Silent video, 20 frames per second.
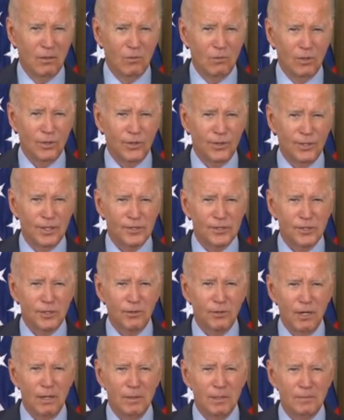with this
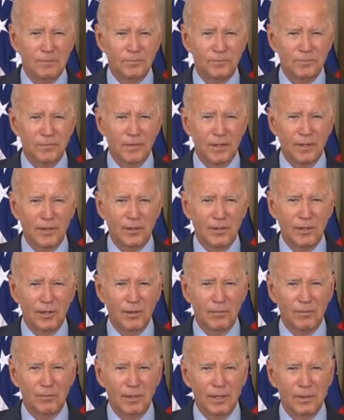agreement, they're
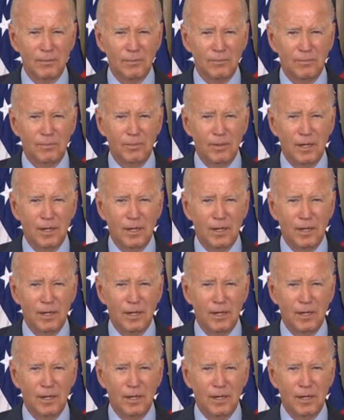being